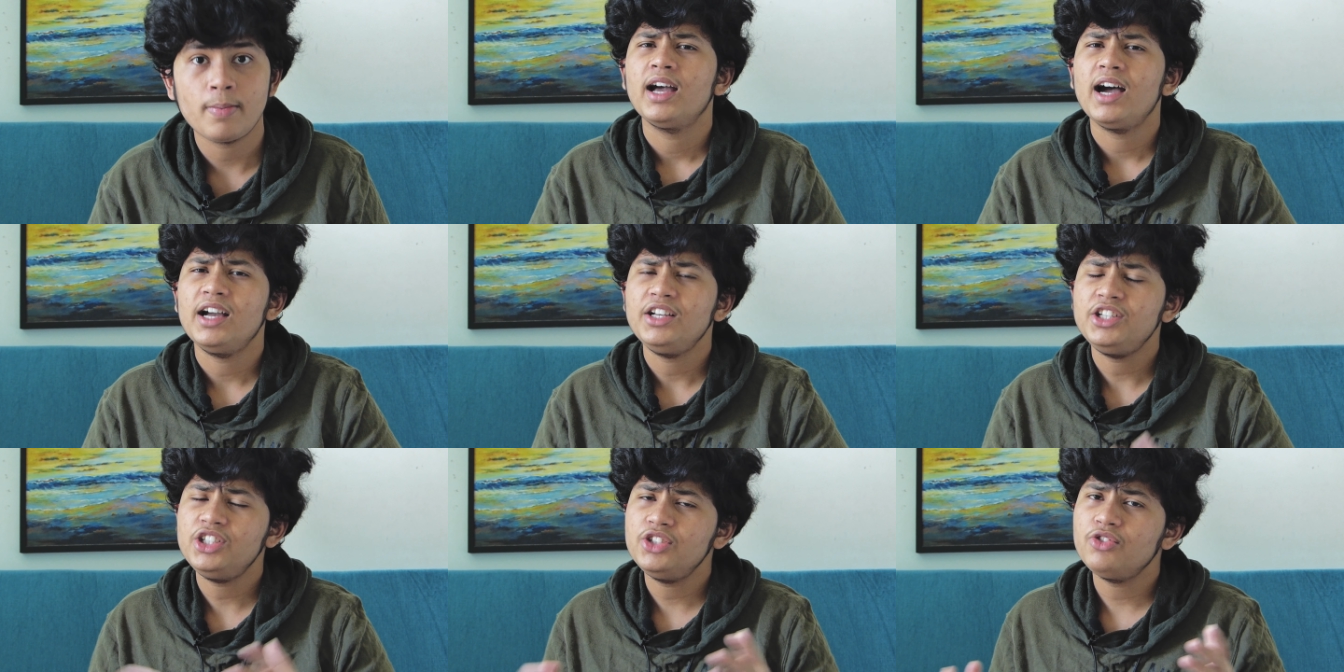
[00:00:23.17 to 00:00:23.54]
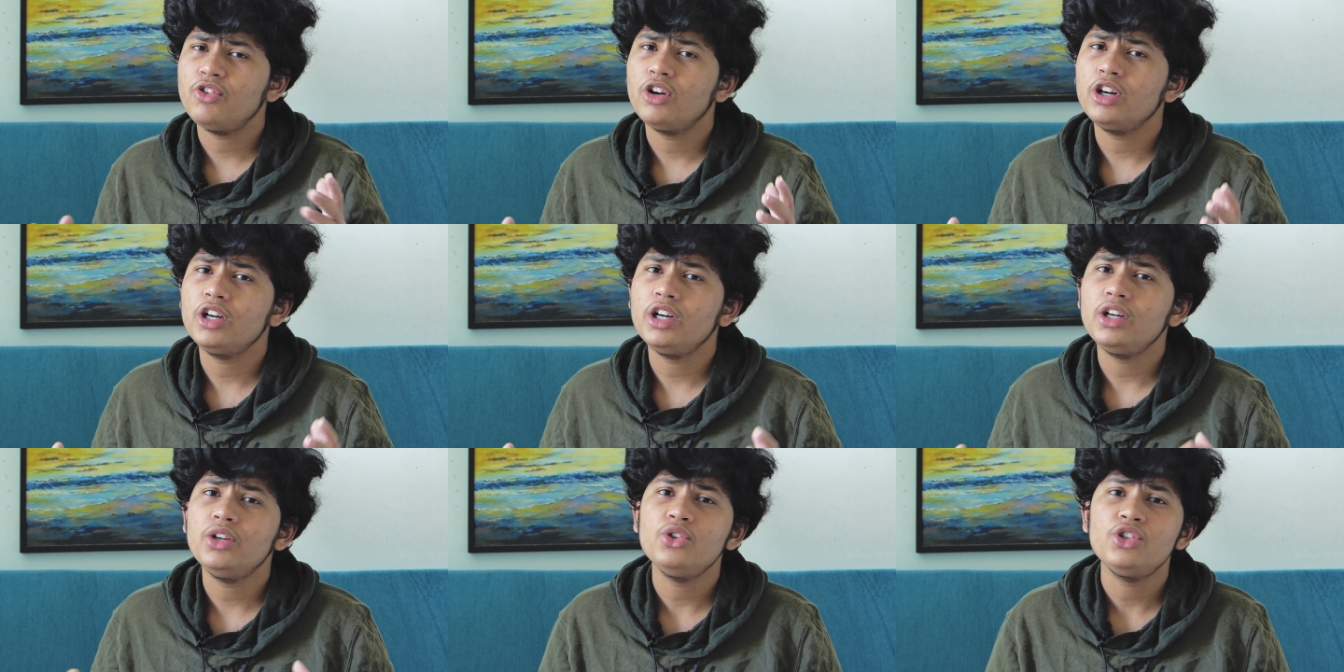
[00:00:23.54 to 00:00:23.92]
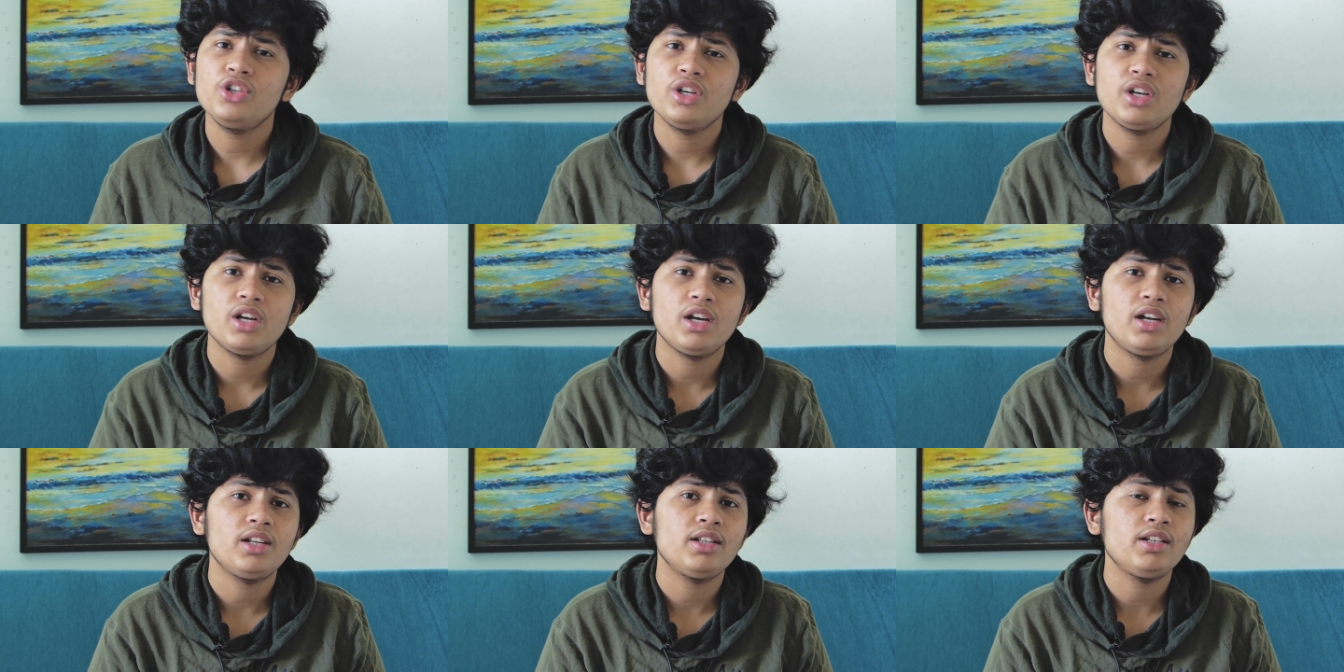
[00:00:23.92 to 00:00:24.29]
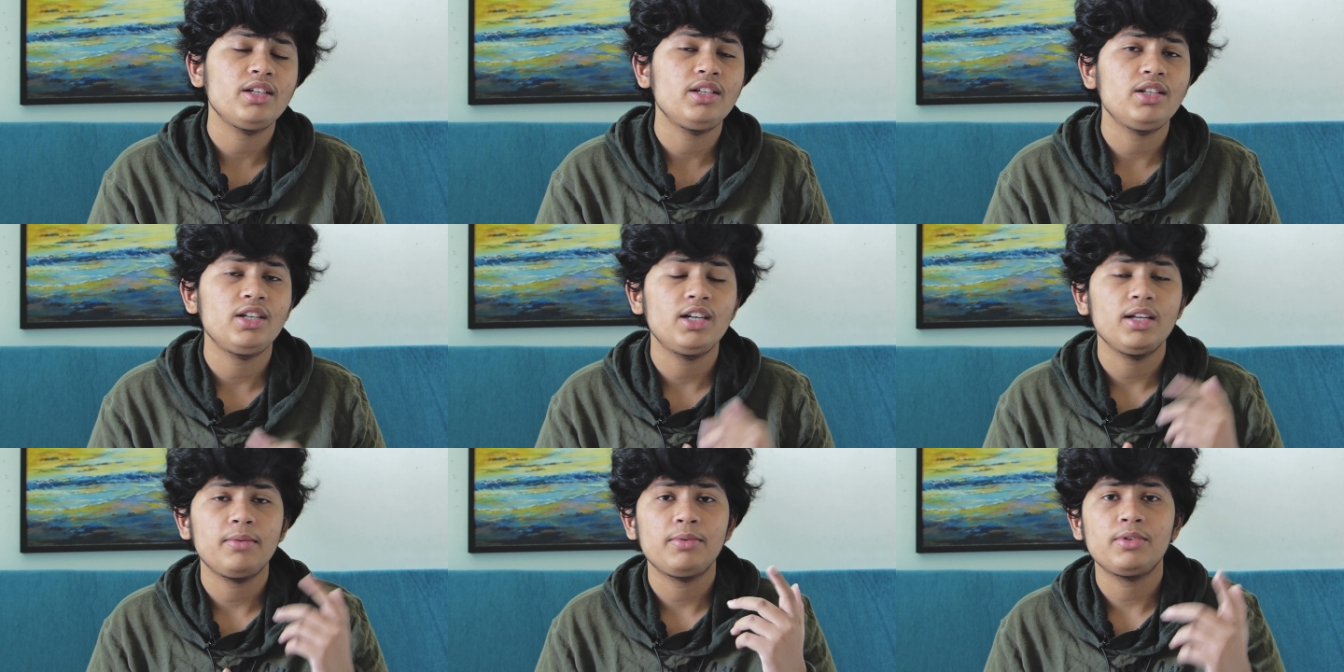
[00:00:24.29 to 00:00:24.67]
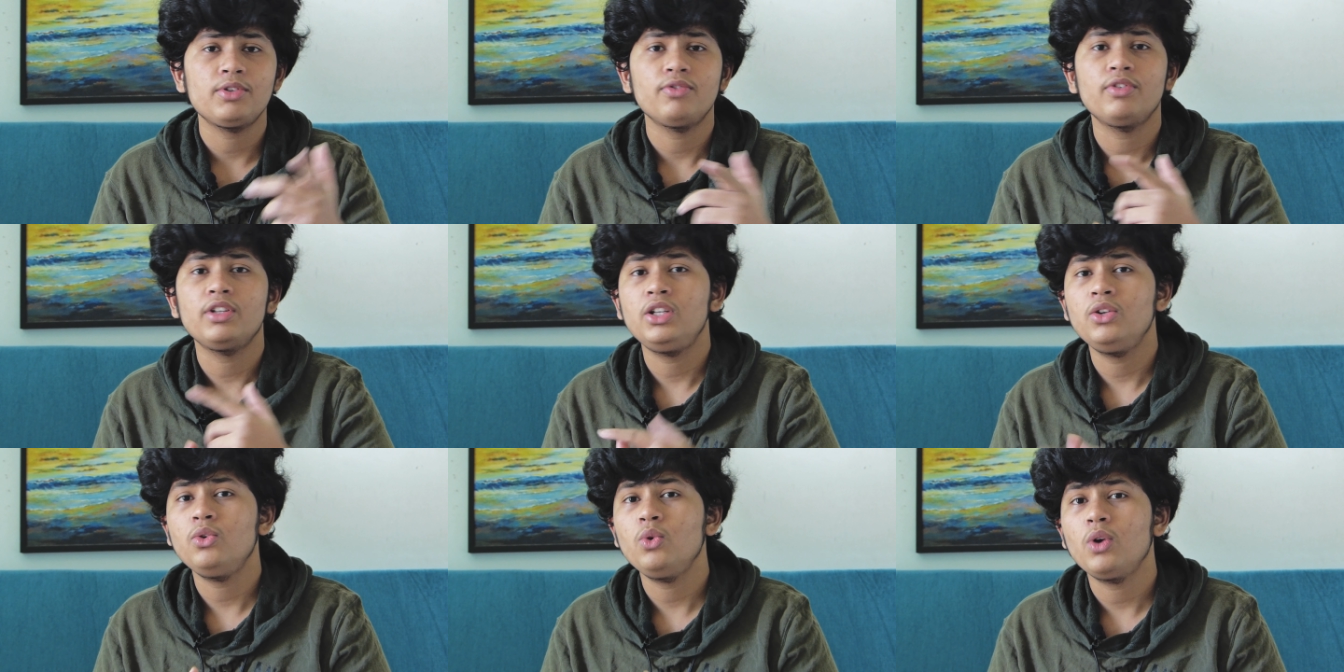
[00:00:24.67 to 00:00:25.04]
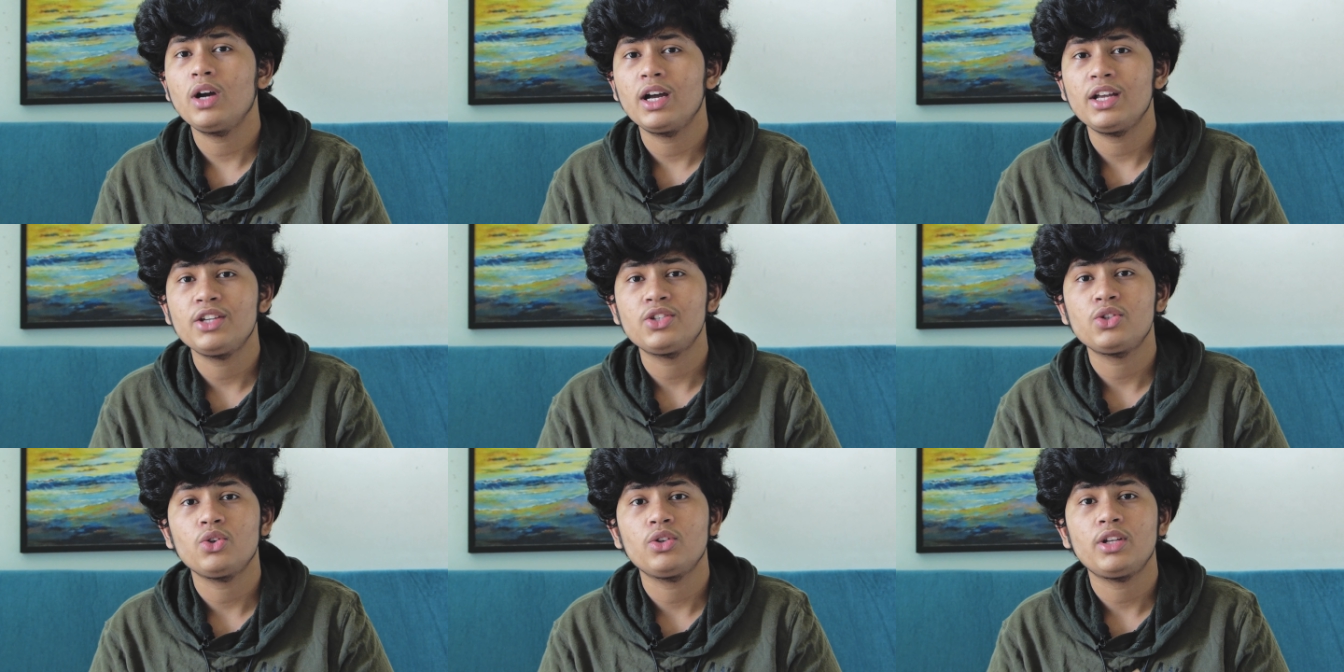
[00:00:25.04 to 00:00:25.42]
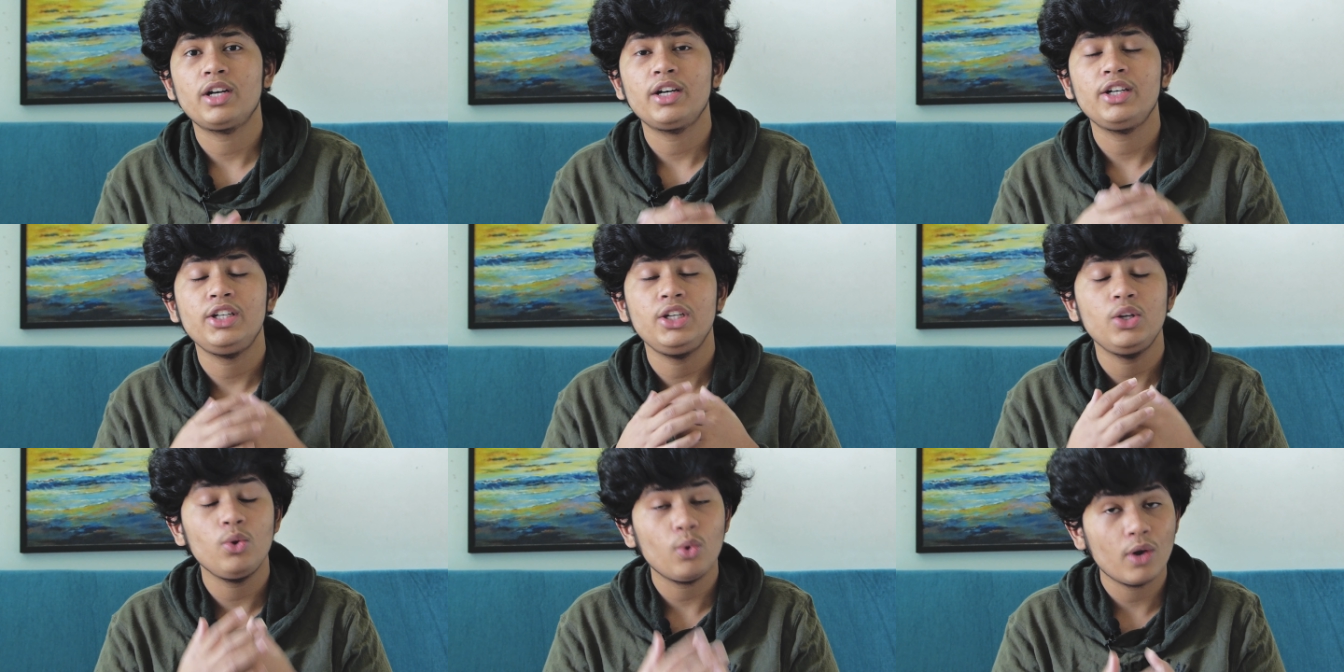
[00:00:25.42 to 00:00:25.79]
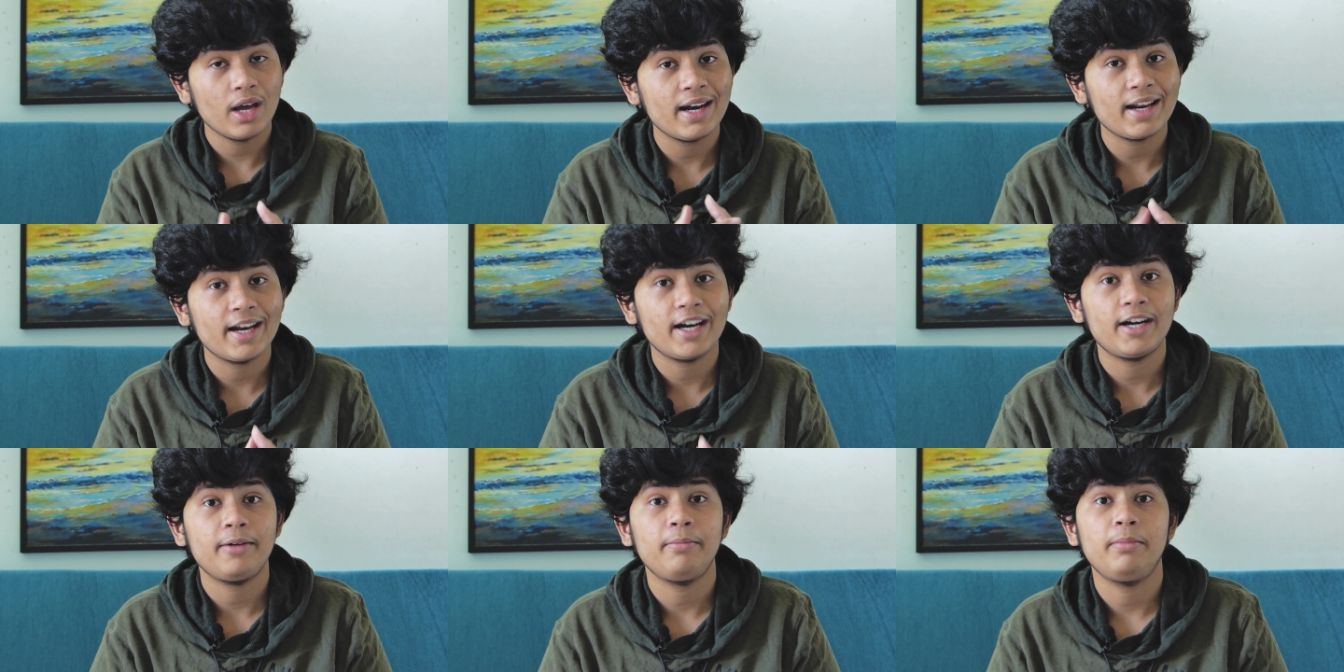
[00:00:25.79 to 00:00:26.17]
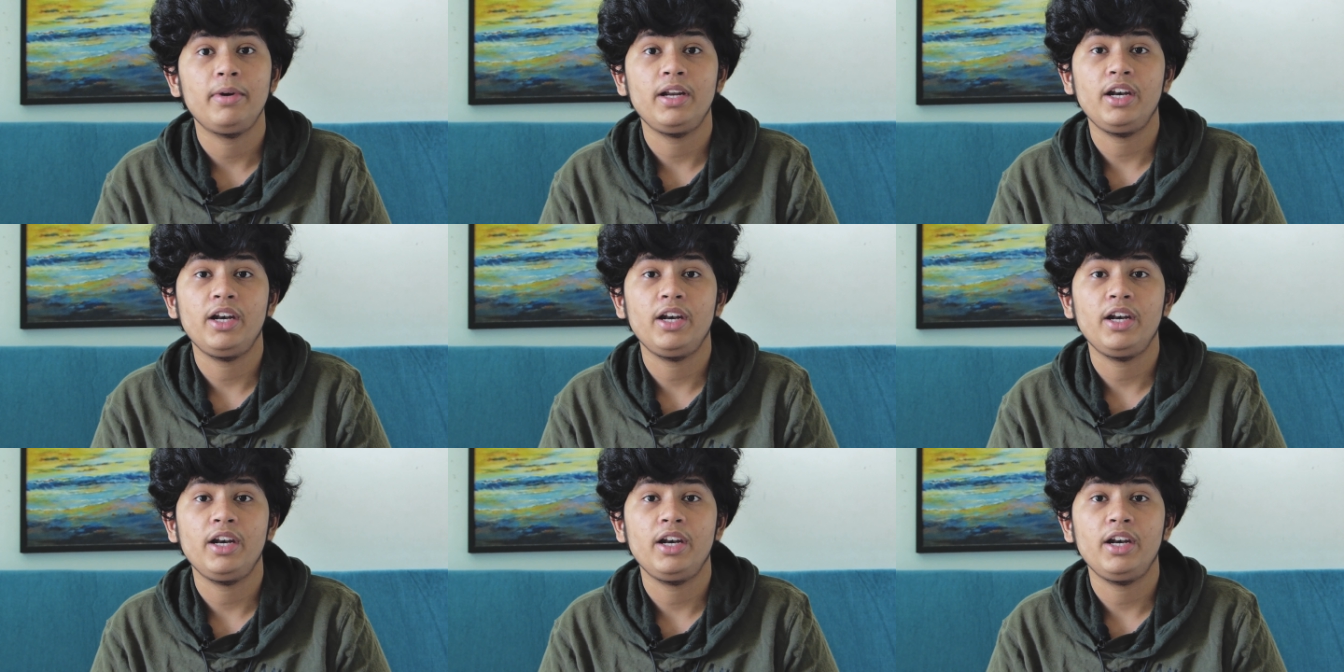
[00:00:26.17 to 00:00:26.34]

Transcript: I just wanted to share these tips with you guys so that you can get